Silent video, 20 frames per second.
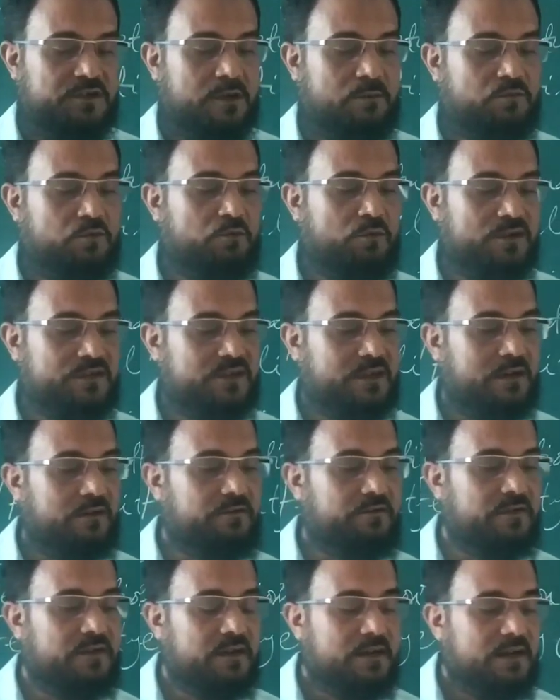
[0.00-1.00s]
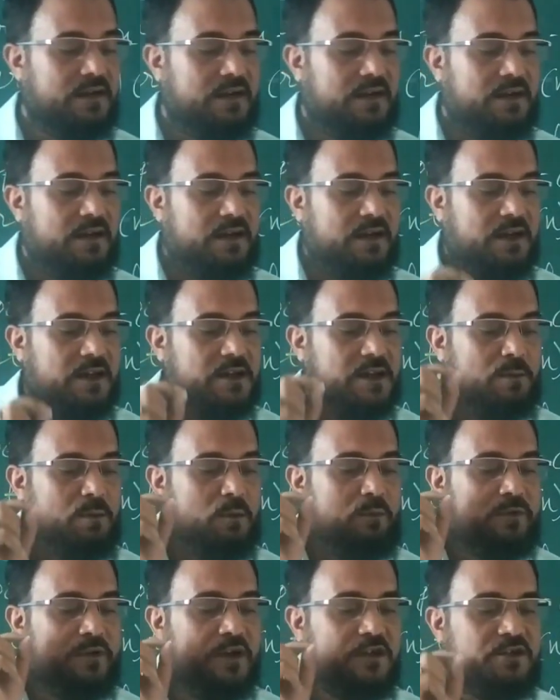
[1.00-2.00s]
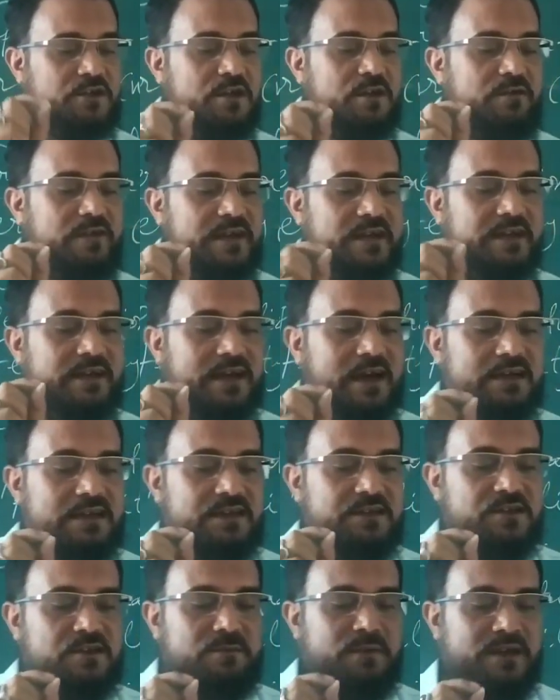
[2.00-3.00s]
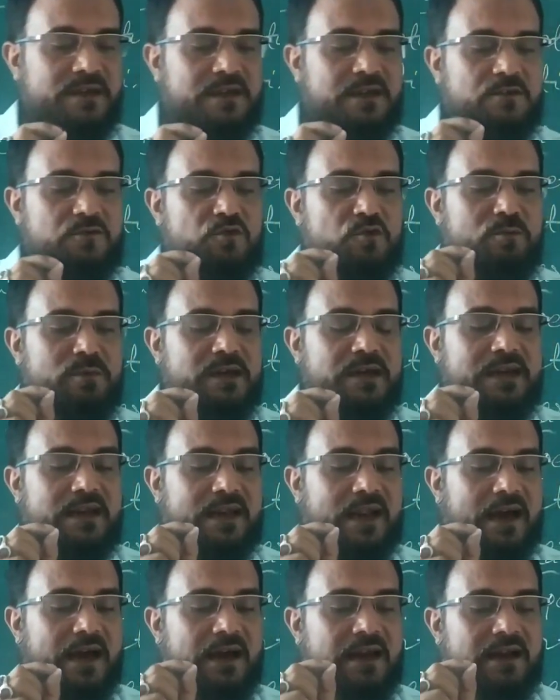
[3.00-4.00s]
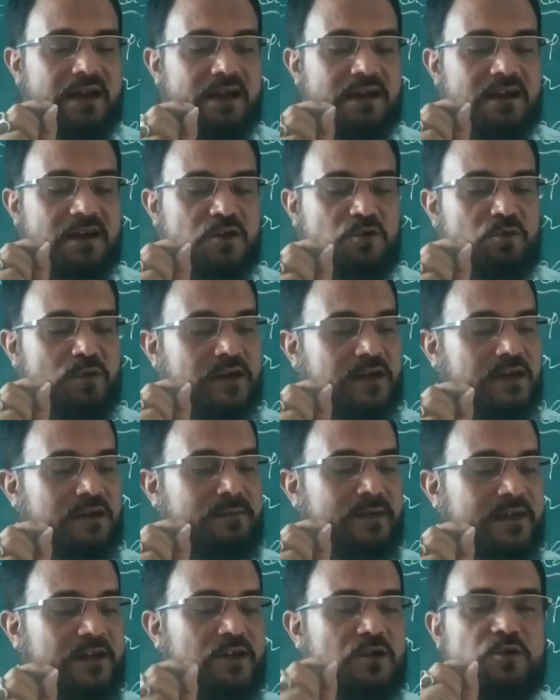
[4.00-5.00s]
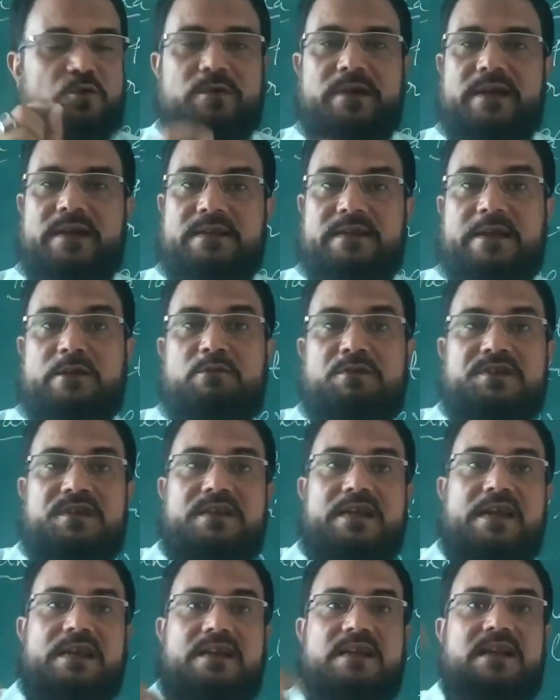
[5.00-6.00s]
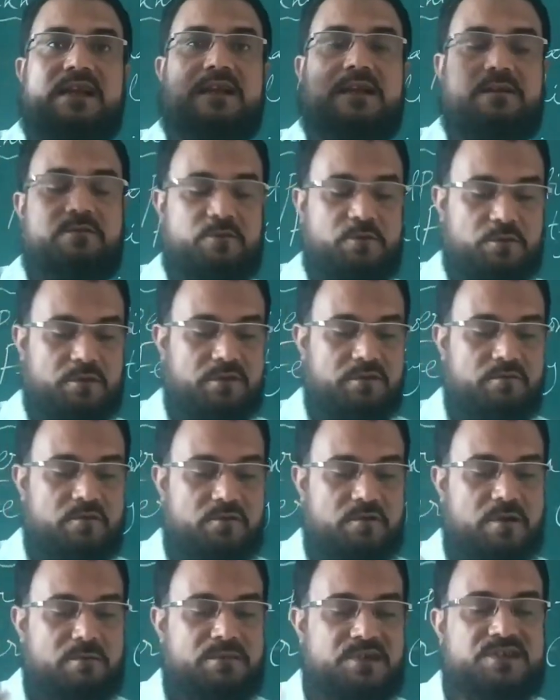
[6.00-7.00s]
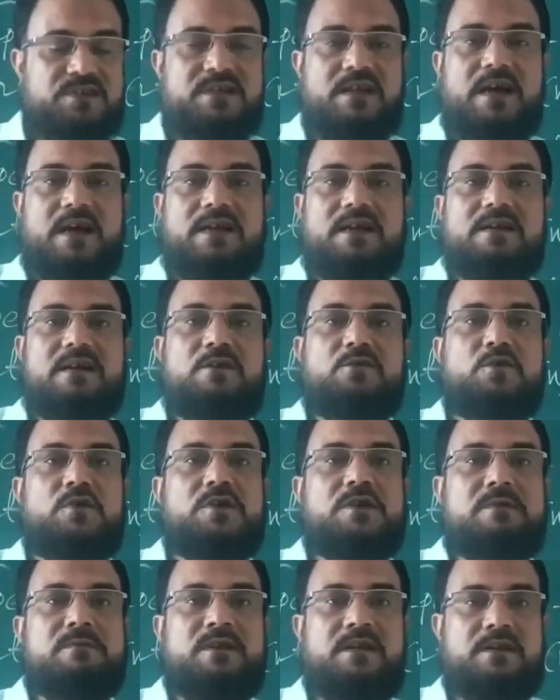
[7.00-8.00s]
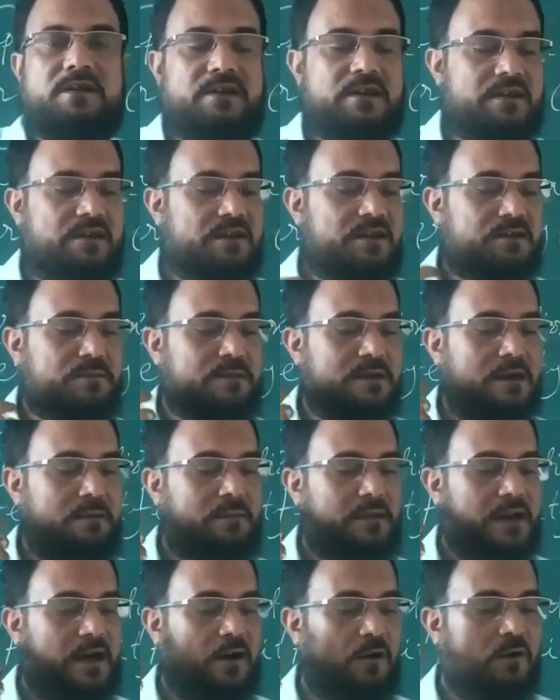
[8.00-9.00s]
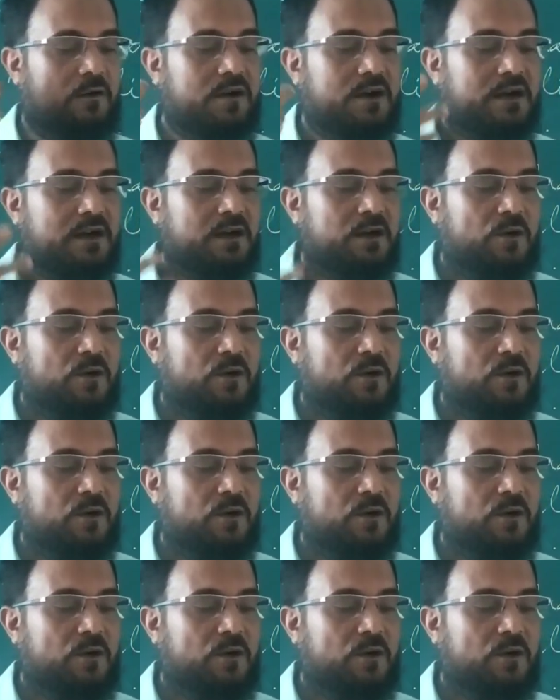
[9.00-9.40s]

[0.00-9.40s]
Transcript: is up to oneself. The population of India is estimated to be 920 million today. That was in 1994. From this 920 million, it has become now